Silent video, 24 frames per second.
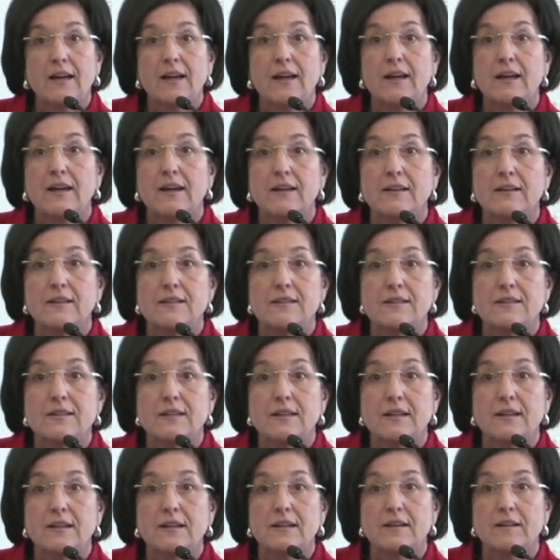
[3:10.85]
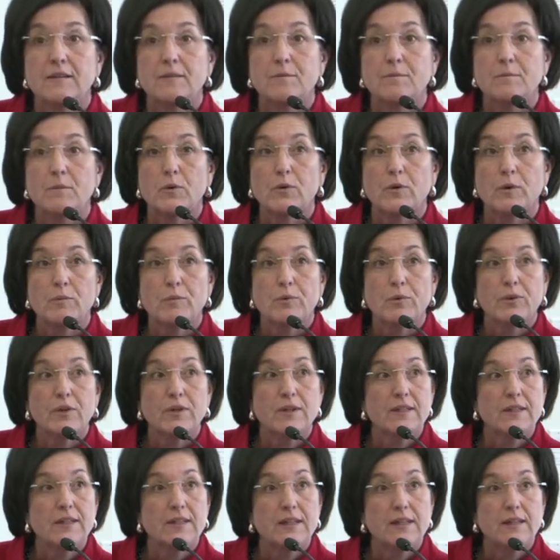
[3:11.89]
And more
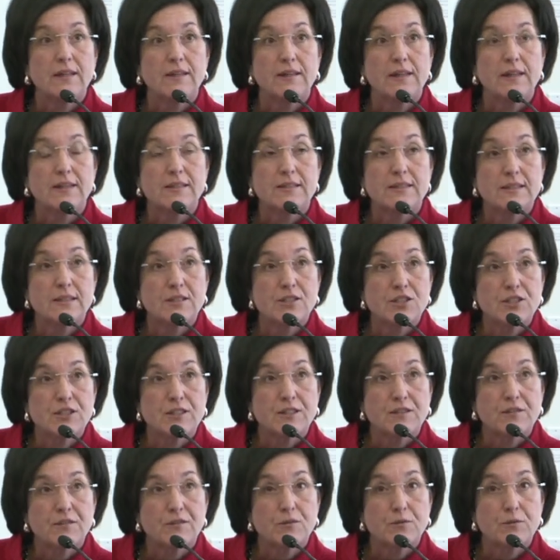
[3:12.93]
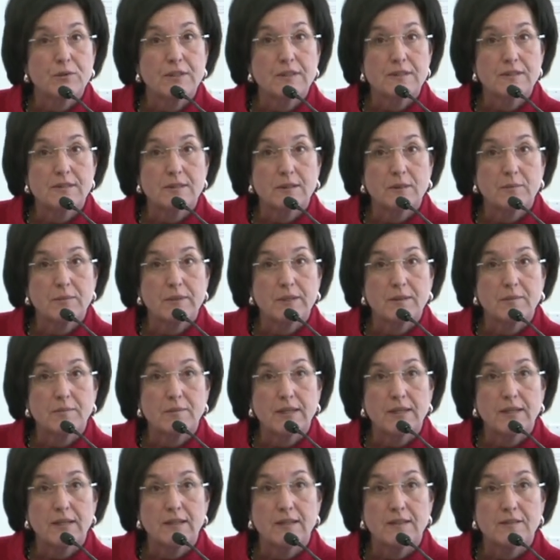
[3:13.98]
importantly, the addition of 3
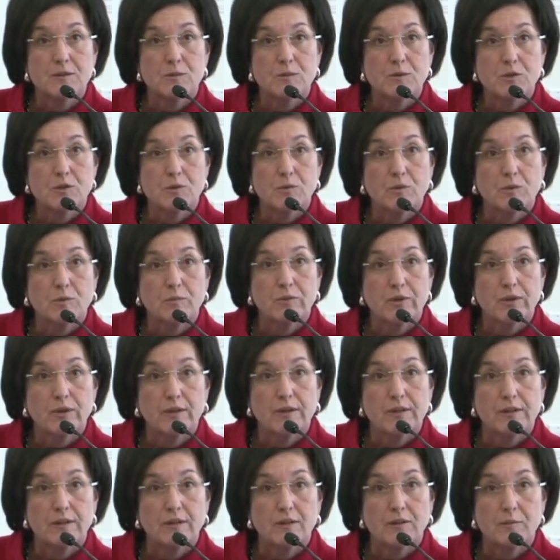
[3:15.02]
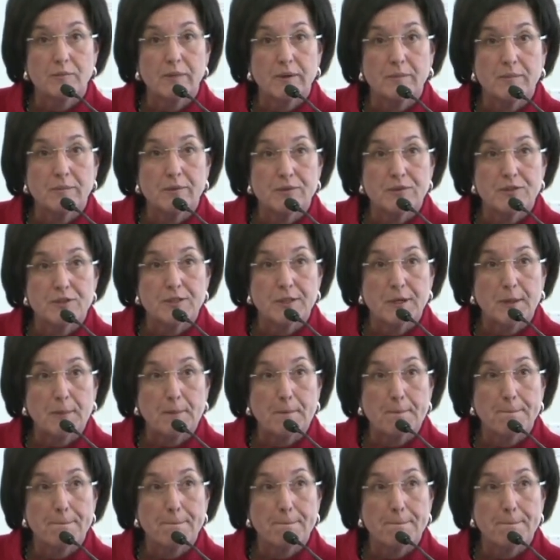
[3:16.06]
subcommittees, which will broaden our membership.